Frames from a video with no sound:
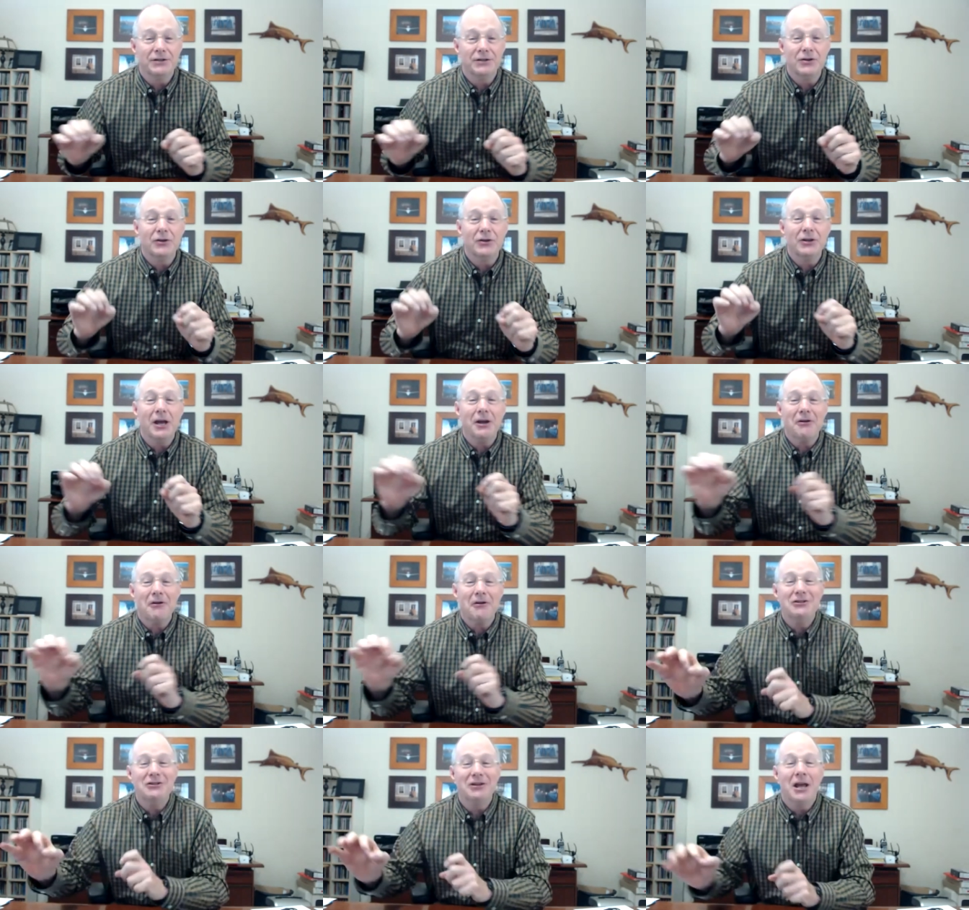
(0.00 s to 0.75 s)
so you can get
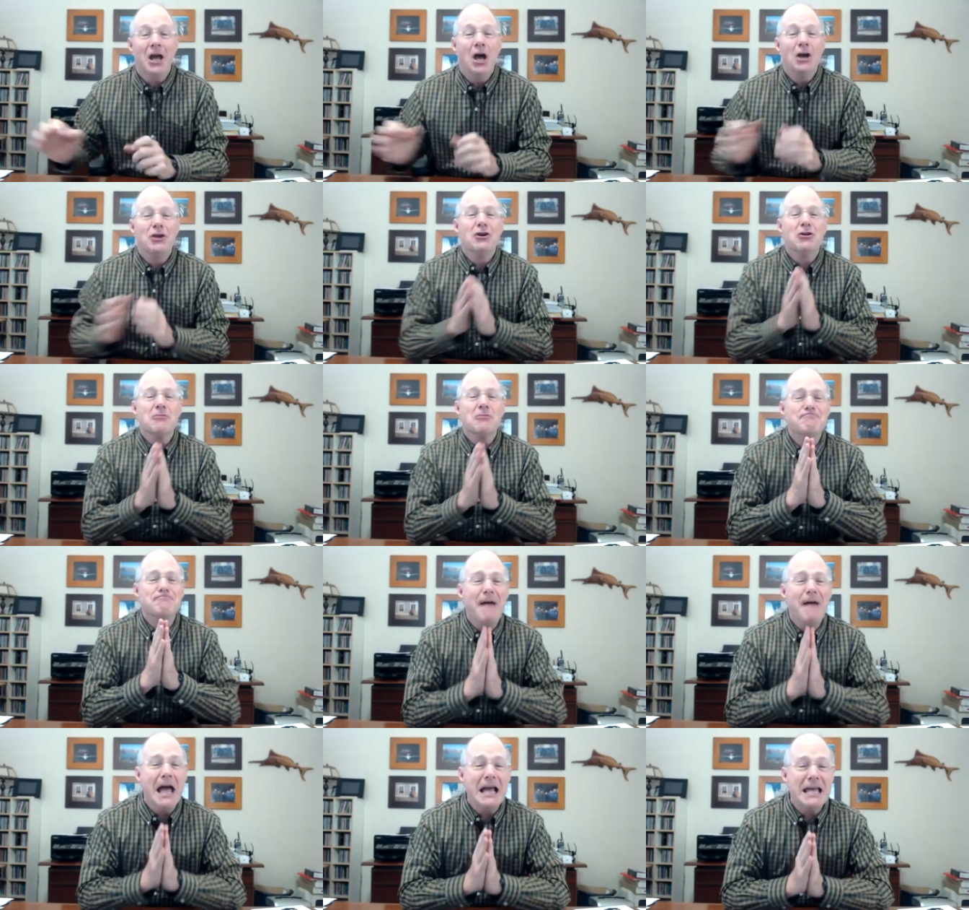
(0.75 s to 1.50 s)
your education. You're
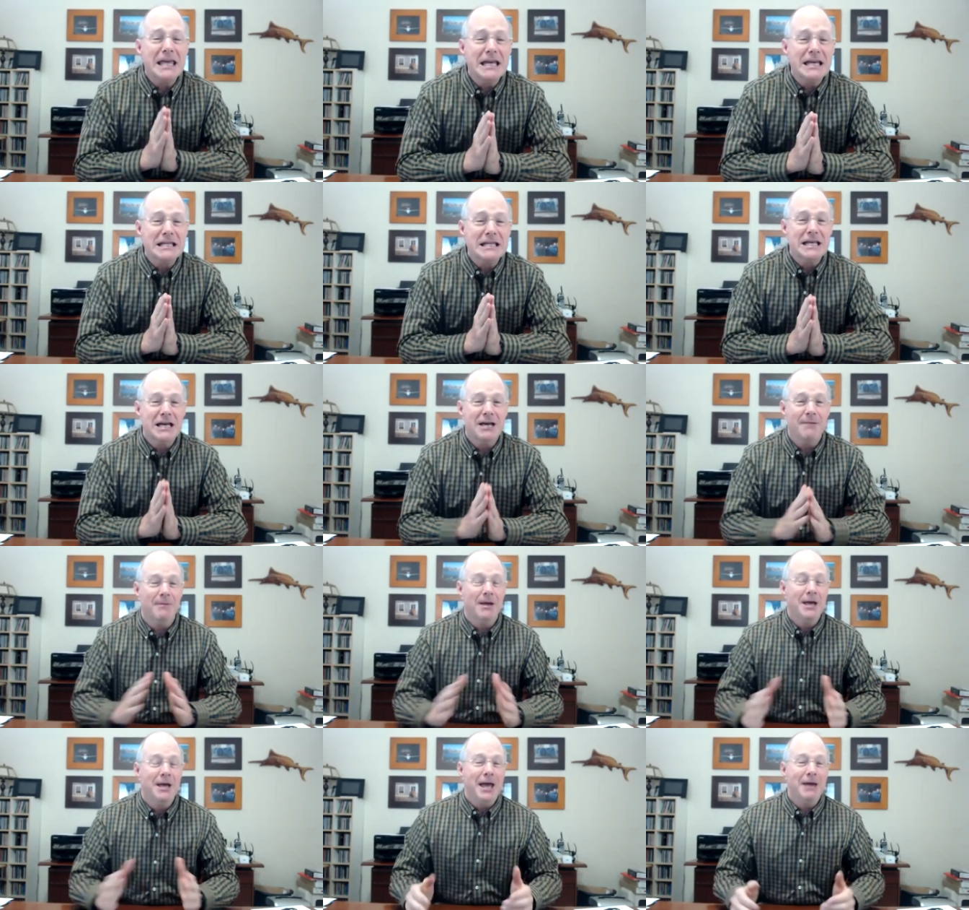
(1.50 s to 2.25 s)
begging
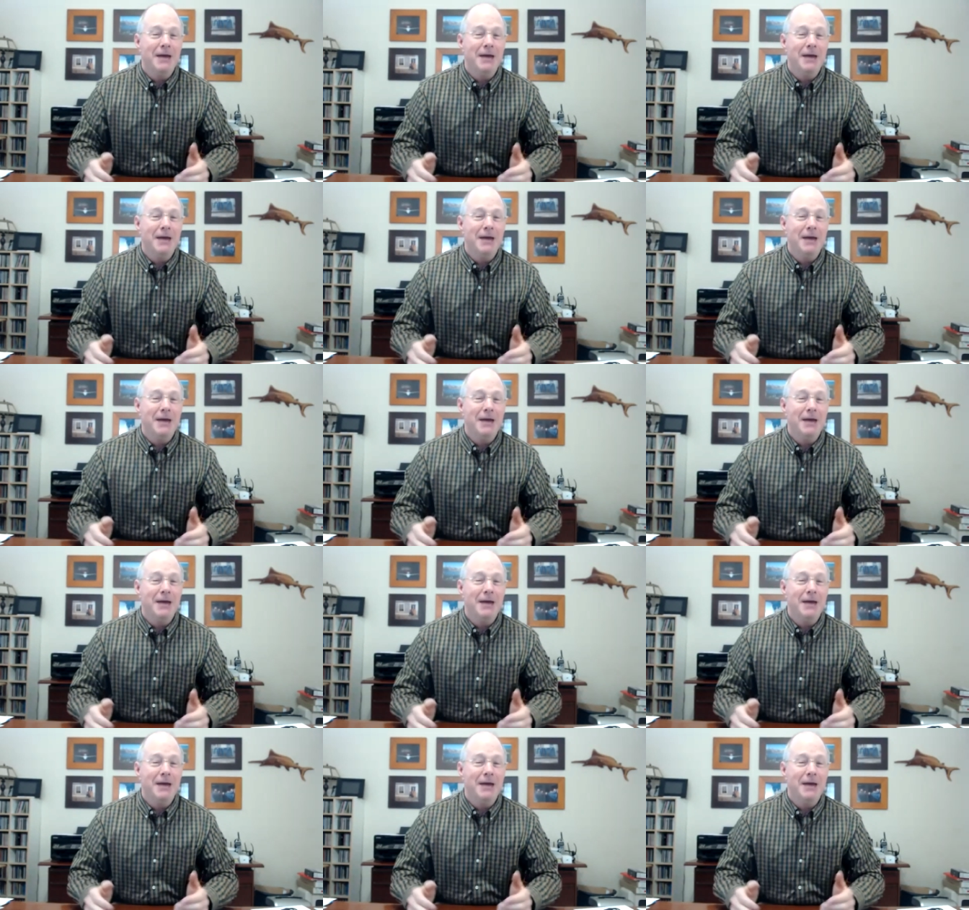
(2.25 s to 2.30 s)
them.